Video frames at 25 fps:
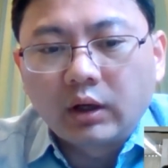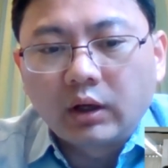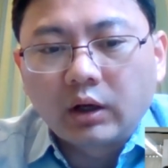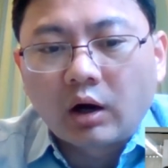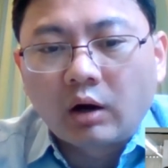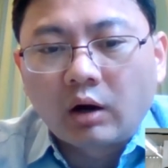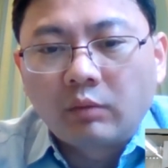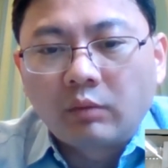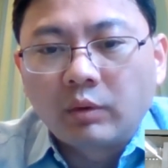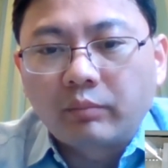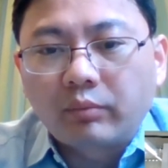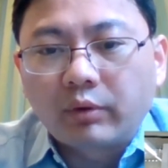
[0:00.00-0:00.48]

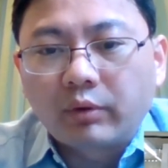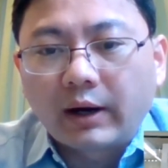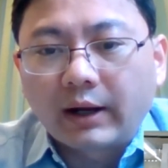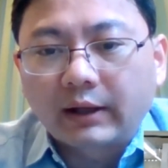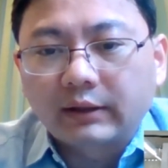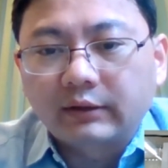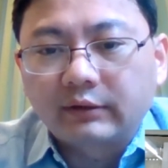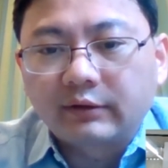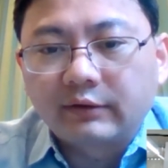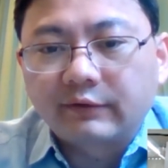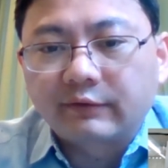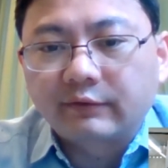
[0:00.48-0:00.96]
common
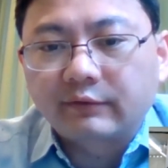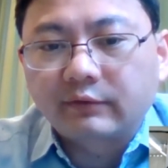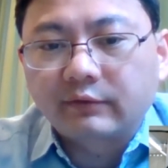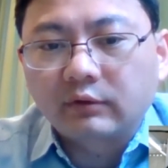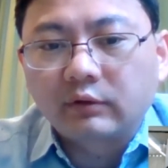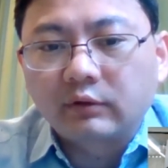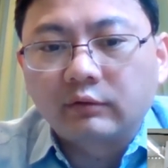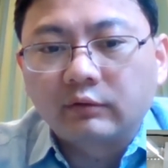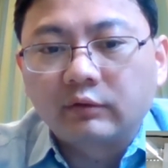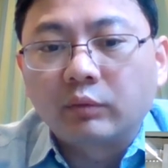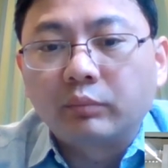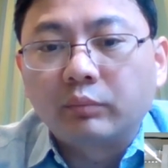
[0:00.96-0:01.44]
practice,
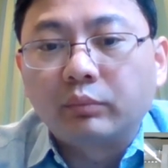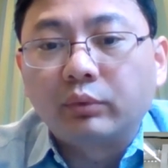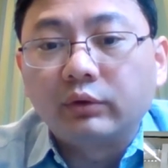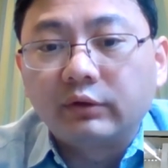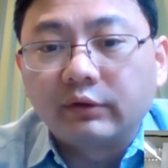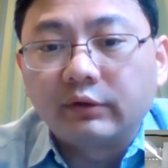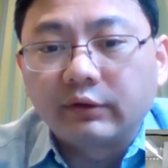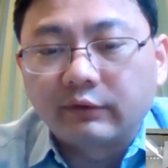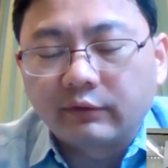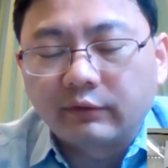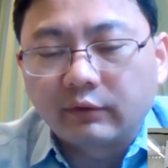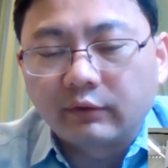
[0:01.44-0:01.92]
you know, put the
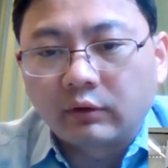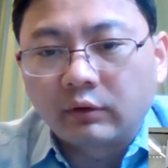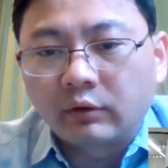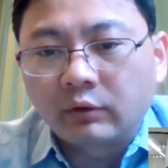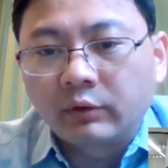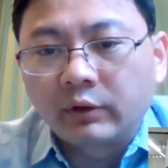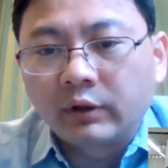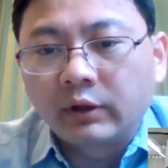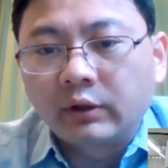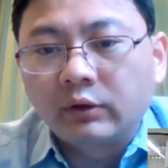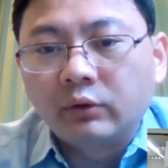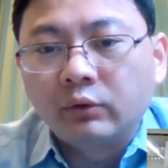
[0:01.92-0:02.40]

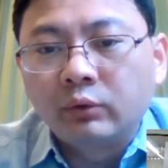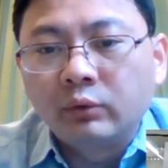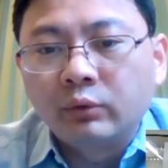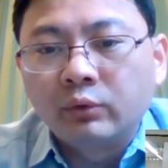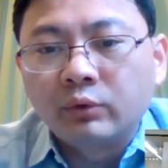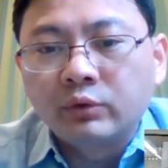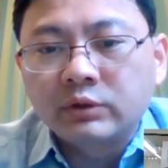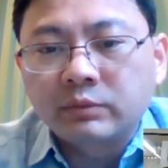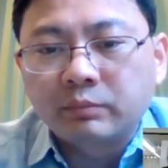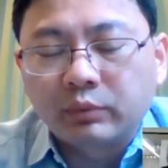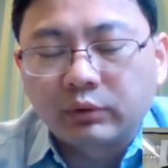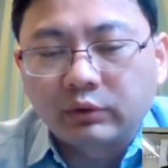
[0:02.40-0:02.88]
security
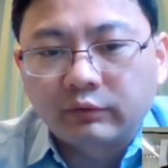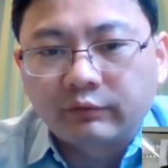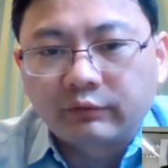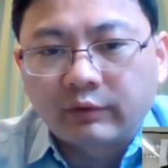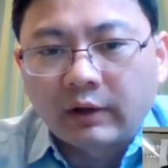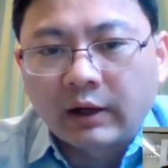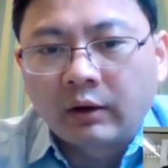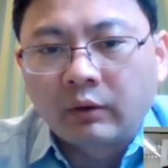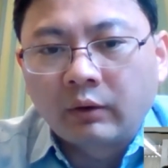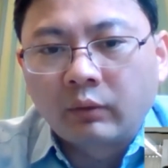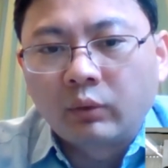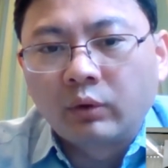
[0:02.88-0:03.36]
rules, put
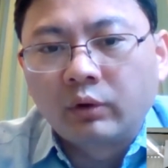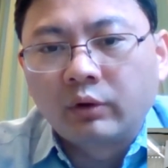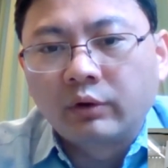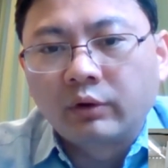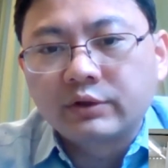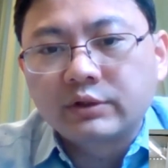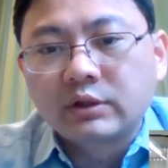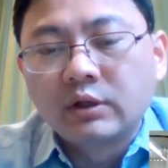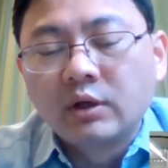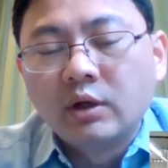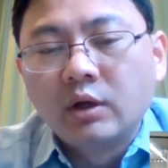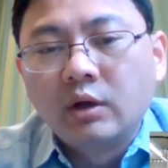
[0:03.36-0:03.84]

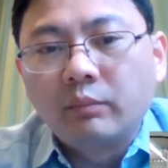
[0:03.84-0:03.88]
firewalls,